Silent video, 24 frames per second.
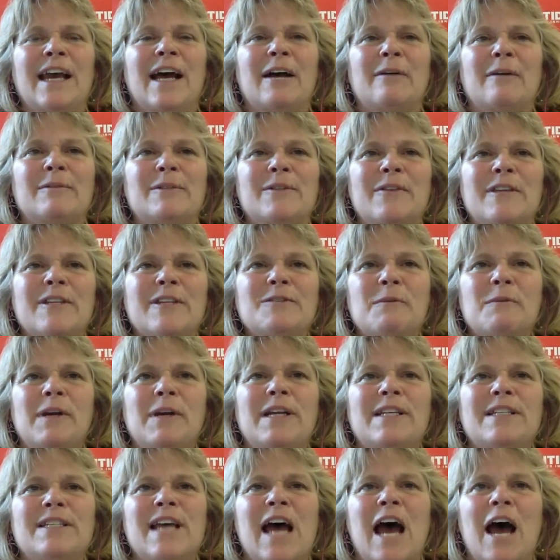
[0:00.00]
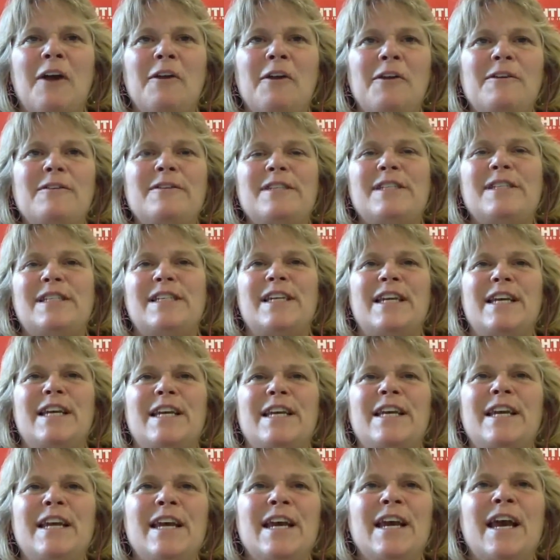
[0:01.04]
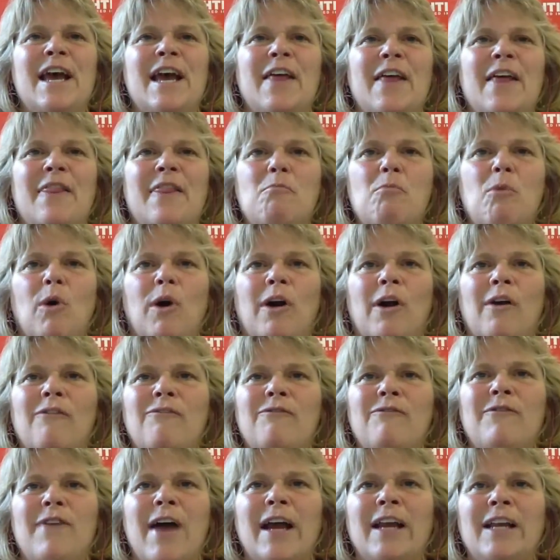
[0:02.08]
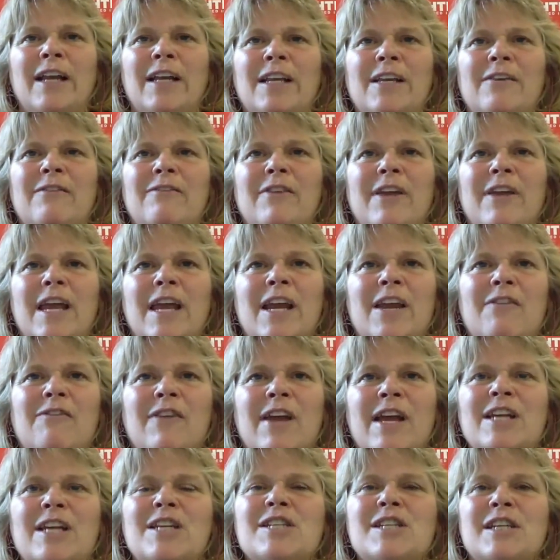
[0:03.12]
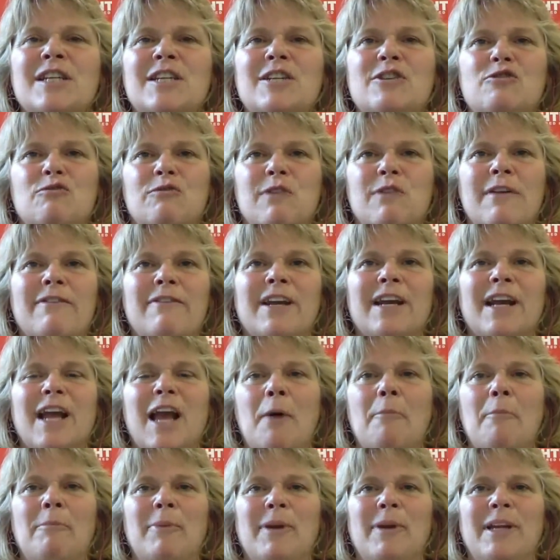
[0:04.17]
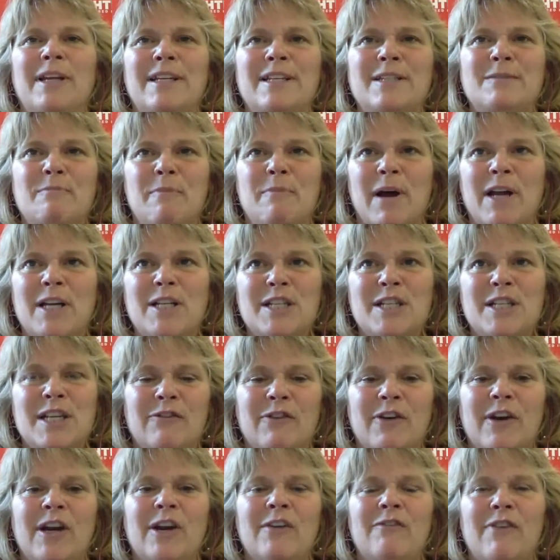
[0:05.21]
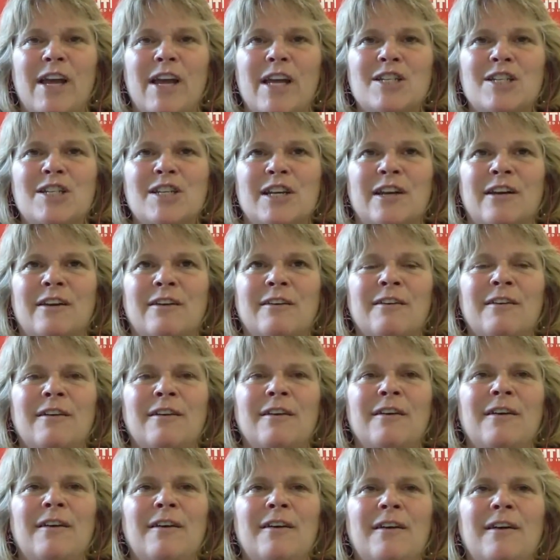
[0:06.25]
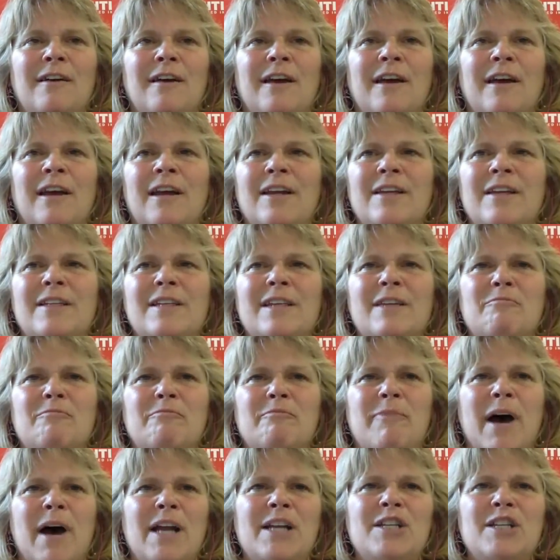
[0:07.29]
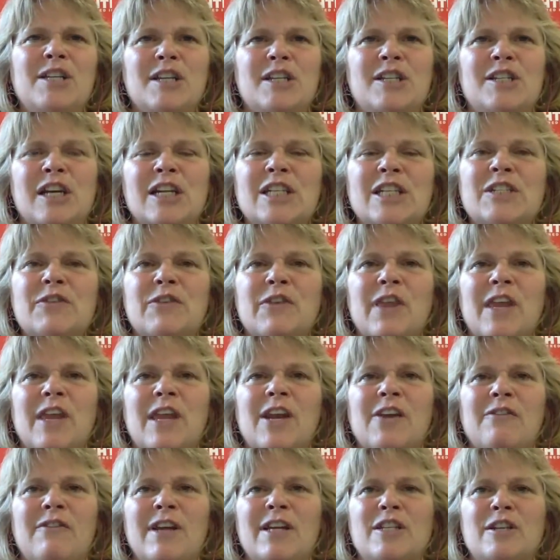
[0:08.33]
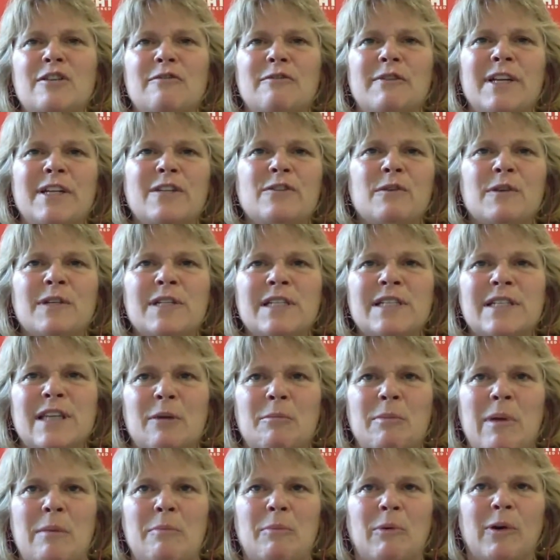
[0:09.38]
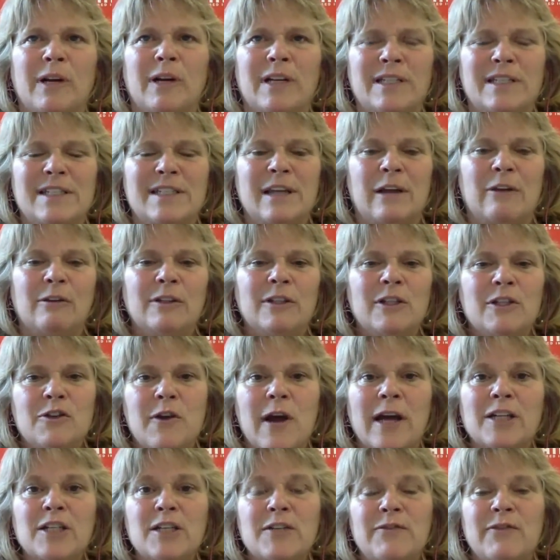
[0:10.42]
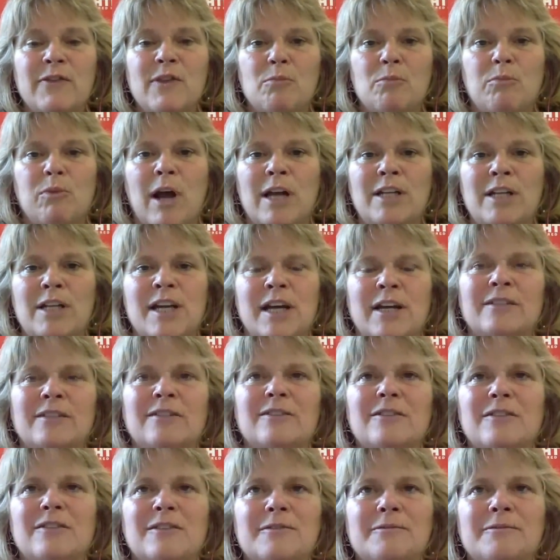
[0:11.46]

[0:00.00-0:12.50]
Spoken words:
So this one is, how do you see the more effective innovation-driven companies budgeting for innovation? And is it budget just for the innovation resources, like people or consultants, or actually for the projects?